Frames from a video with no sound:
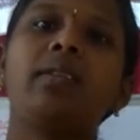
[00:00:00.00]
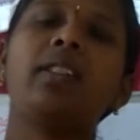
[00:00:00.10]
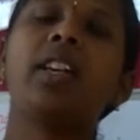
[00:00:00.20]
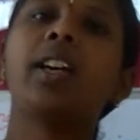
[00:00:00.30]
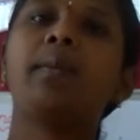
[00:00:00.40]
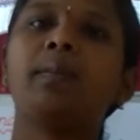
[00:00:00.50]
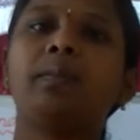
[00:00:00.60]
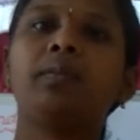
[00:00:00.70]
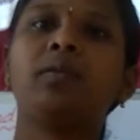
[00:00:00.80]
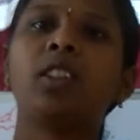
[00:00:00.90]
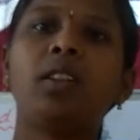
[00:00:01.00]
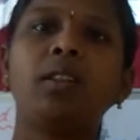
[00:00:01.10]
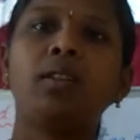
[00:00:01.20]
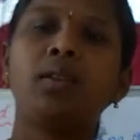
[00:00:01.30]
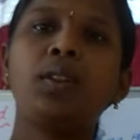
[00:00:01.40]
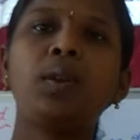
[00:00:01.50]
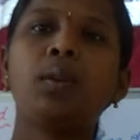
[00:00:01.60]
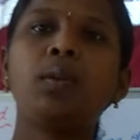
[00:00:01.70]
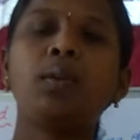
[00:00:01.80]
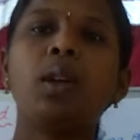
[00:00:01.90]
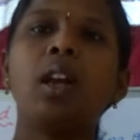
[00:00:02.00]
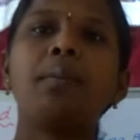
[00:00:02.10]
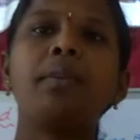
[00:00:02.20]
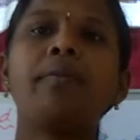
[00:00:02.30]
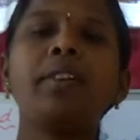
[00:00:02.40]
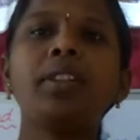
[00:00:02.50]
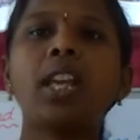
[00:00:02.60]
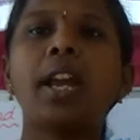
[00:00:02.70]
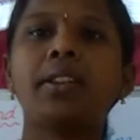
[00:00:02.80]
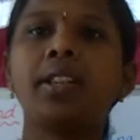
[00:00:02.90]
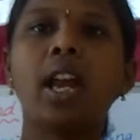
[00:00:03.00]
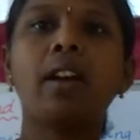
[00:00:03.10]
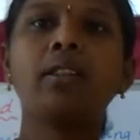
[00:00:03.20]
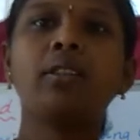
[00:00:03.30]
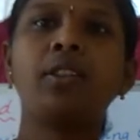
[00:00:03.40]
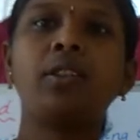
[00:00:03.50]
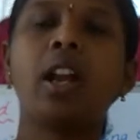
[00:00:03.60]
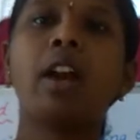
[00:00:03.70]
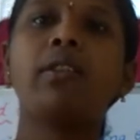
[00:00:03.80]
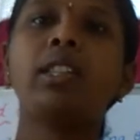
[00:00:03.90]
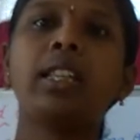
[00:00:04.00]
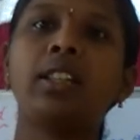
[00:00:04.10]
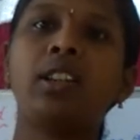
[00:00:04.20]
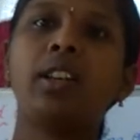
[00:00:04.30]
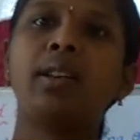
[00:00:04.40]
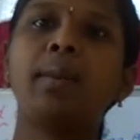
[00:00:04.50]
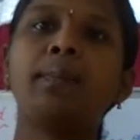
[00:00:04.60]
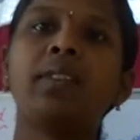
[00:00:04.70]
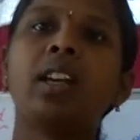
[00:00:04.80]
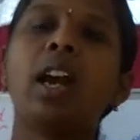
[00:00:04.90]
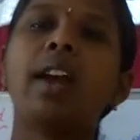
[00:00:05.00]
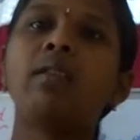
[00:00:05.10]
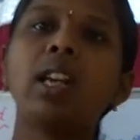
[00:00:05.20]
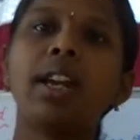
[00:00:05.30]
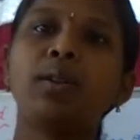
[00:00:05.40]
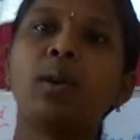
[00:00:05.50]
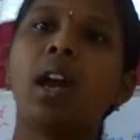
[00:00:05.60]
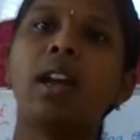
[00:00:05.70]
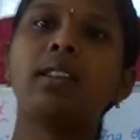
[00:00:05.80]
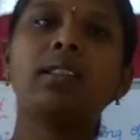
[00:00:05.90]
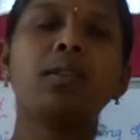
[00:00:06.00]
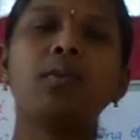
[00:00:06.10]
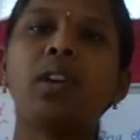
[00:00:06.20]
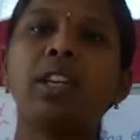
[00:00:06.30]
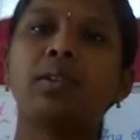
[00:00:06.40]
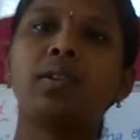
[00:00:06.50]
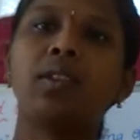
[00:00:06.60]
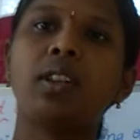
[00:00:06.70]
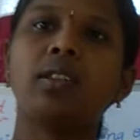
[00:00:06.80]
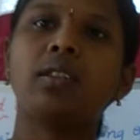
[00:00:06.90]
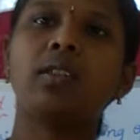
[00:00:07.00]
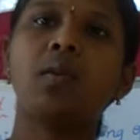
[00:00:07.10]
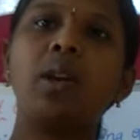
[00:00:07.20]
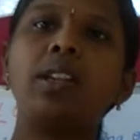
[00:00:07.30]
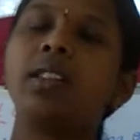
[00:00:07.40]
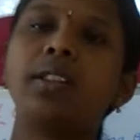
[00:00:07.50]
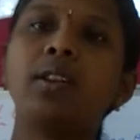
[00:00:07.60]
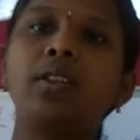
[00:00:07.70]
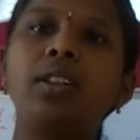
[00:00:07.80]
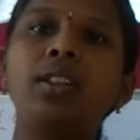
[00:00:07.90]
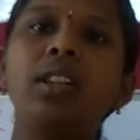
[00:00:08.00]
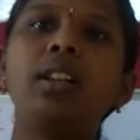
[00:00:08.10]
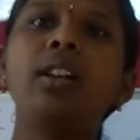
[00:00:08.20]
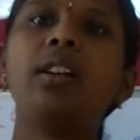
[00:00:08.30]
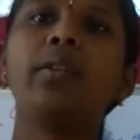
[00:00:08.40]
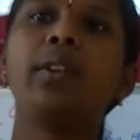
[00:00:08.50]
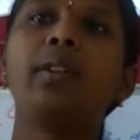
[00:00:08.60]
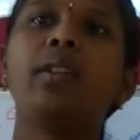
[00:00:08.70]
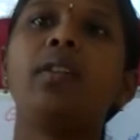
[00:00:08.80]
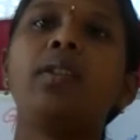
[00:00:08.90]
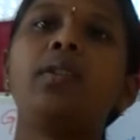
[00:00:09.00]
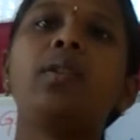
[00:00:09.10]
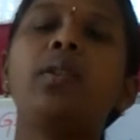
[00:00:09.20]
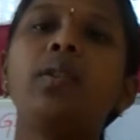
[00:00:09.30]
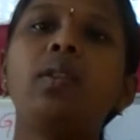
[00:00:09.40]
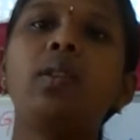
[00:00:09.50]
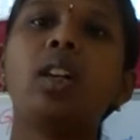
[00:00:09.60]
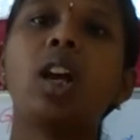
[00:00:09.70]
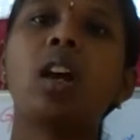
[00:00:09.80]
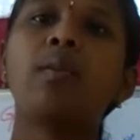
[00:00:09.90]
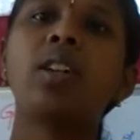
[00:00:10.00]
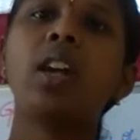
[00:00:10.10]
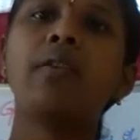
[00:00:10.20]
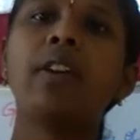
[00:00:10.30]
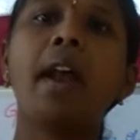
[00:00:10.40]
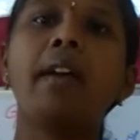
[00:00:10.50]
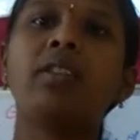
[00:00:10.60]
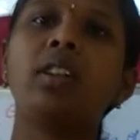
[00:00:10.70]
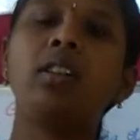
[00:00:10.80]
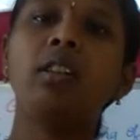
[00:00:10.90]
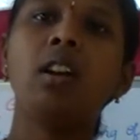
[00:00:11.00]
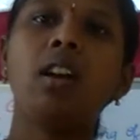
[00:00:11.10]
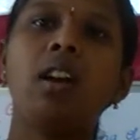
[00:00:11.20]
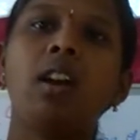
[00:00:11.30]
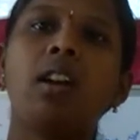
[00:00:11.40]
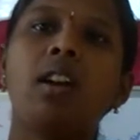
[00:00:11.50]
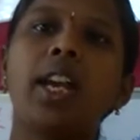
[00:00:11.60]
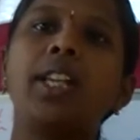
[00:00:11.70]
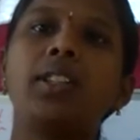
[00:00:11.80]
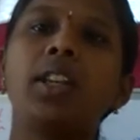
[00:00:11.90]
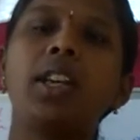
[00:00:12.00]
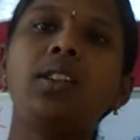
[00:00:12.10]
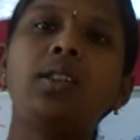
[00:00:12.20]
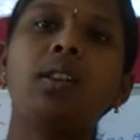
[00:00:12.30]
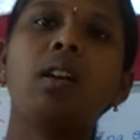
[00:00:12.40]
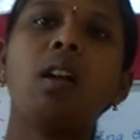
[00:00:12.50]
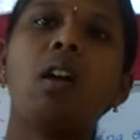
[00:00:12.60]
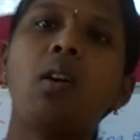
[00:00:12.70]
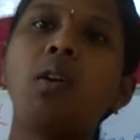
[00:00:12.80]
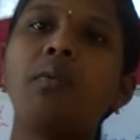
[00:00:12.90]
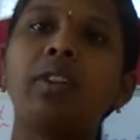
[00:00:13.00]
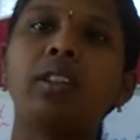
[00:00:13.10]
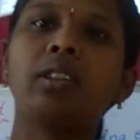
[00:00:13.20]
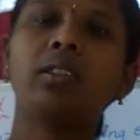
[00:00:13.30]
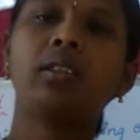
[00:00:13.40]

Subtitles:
Yeah. So, before starting our session, I would like to ask one question. What is that question children? So, how many of you have done yesterday's homework?